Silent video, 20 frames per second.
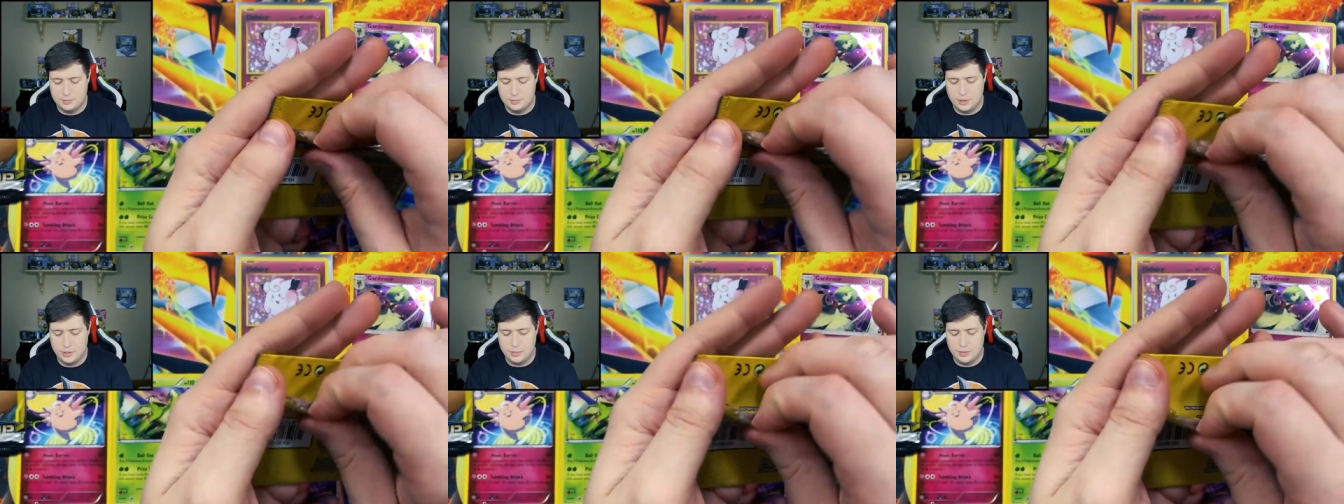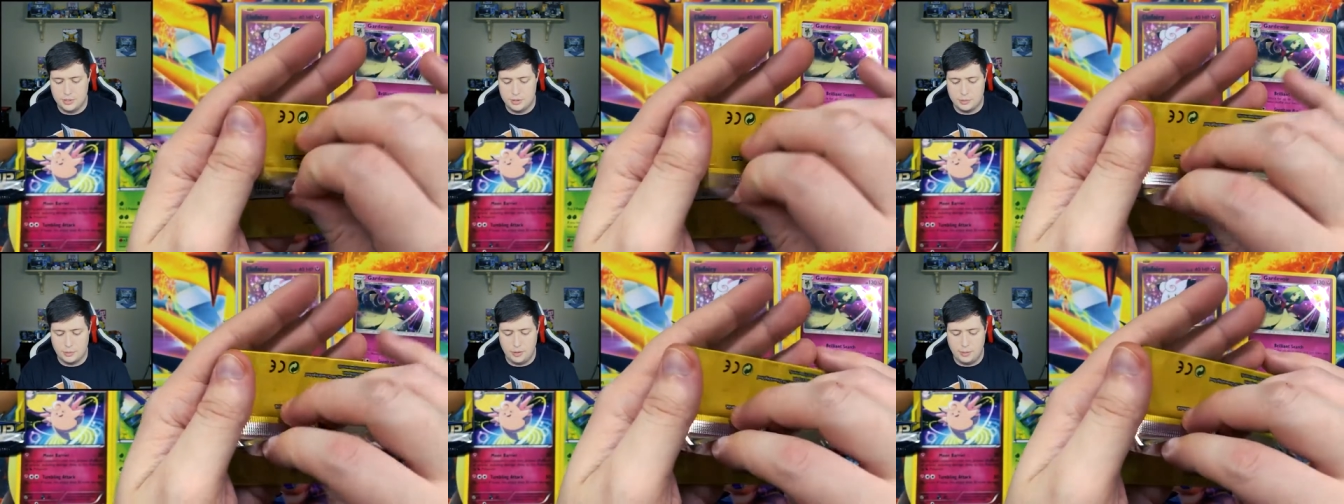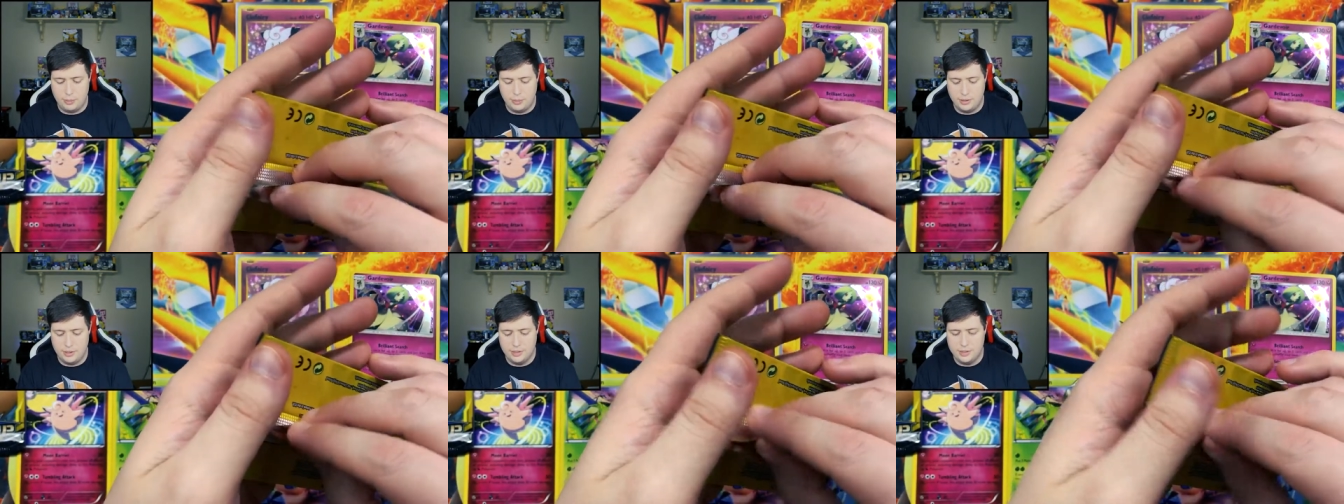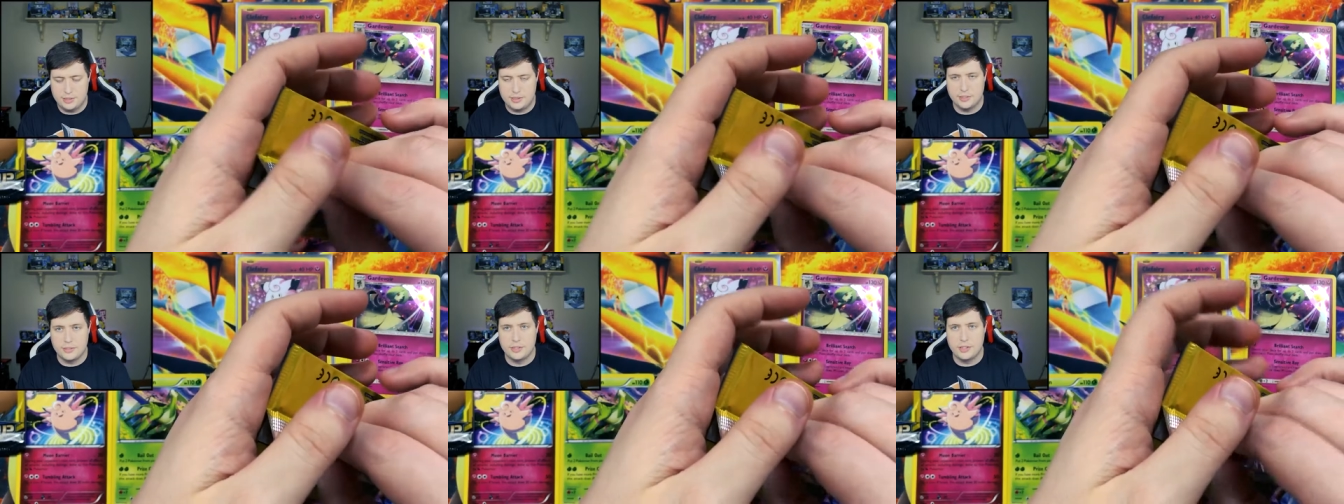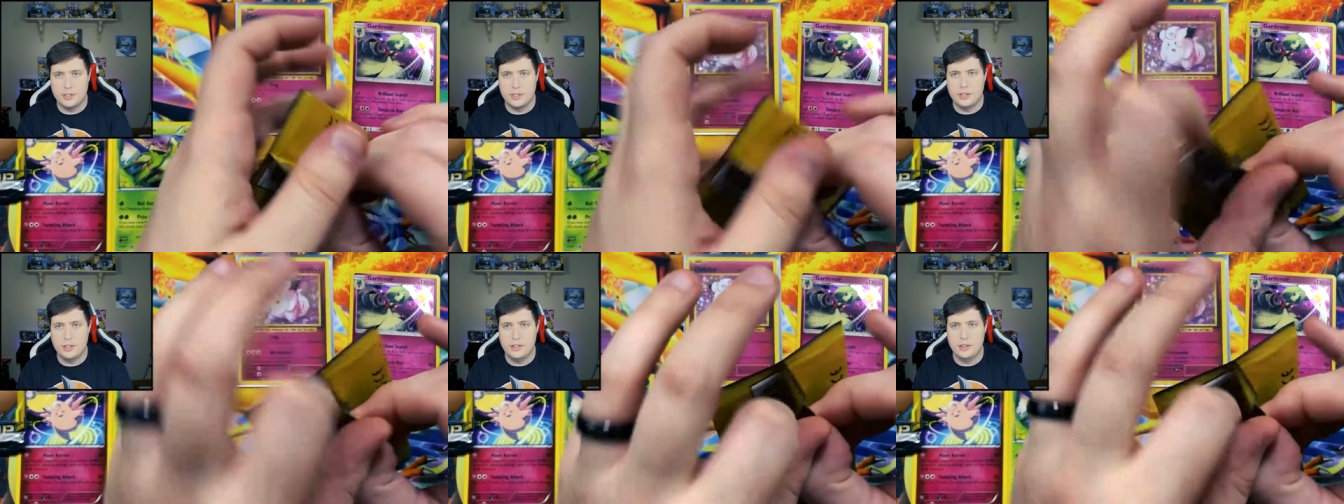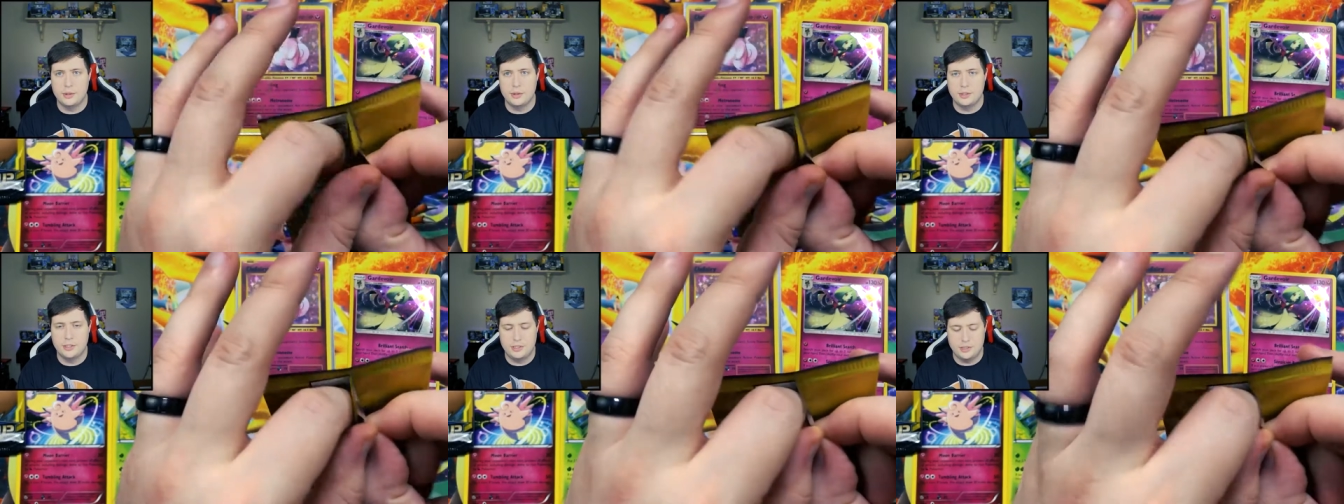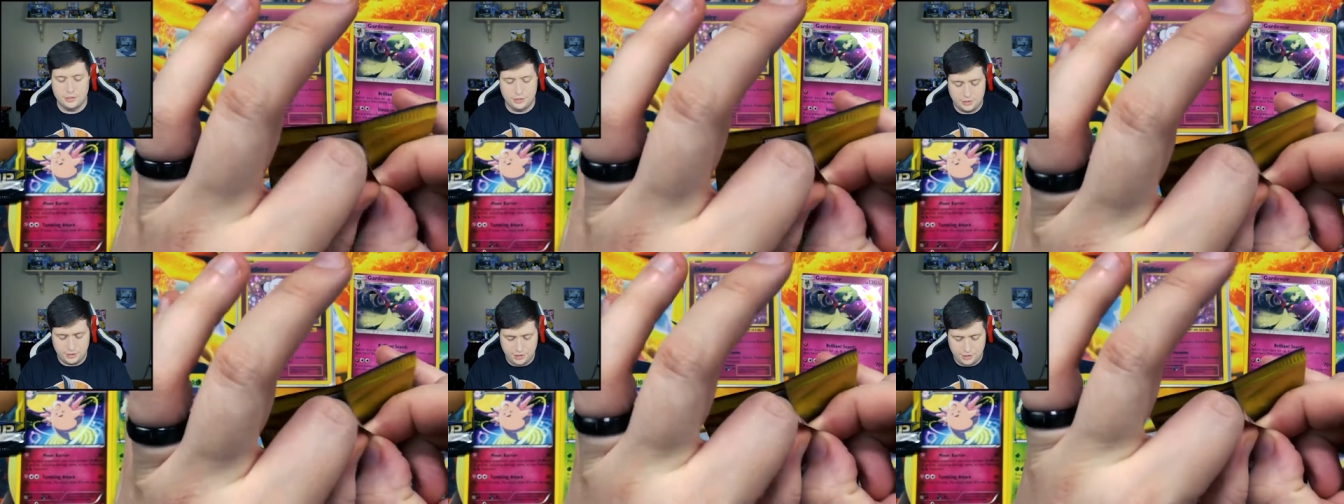pretty much reprints of the
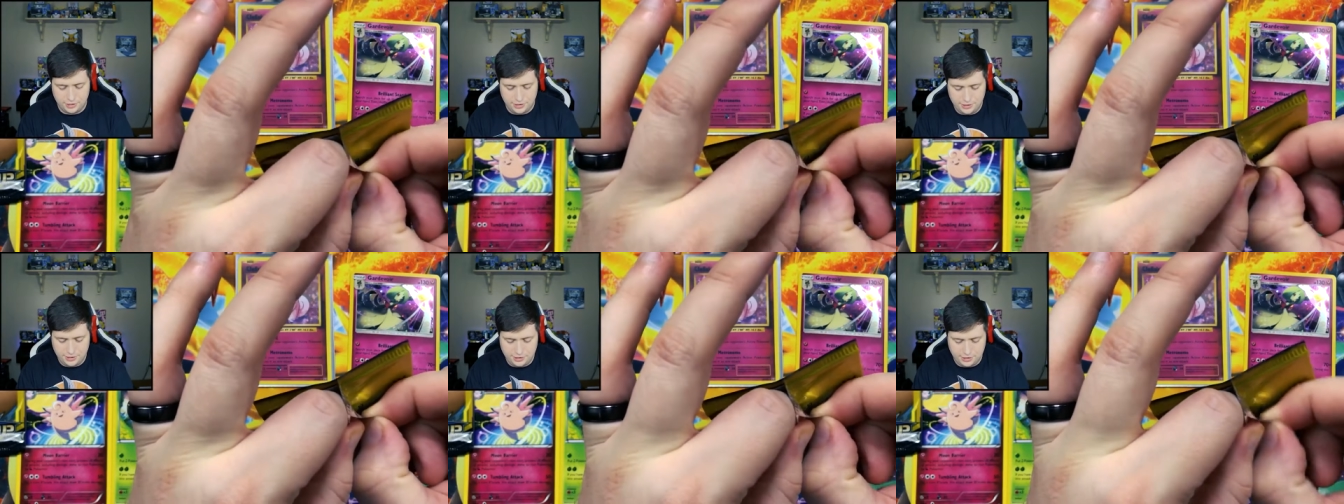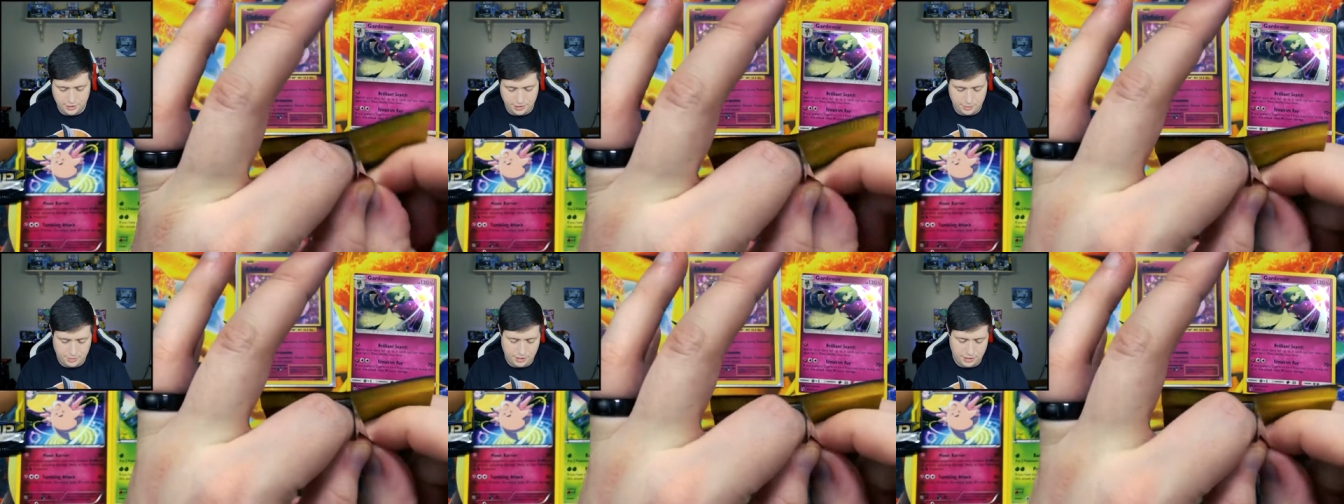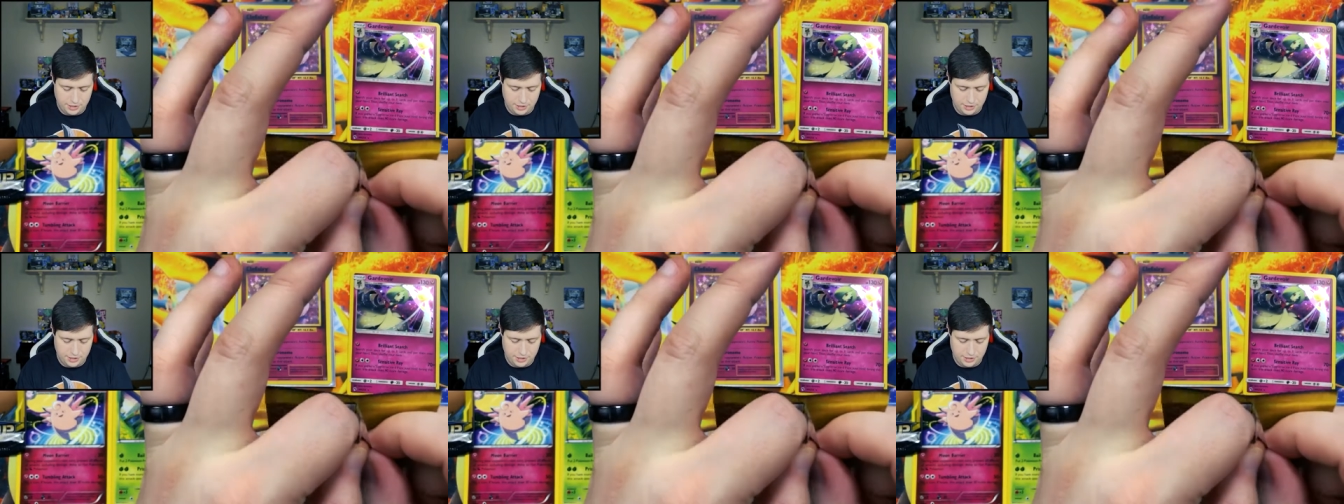original series that come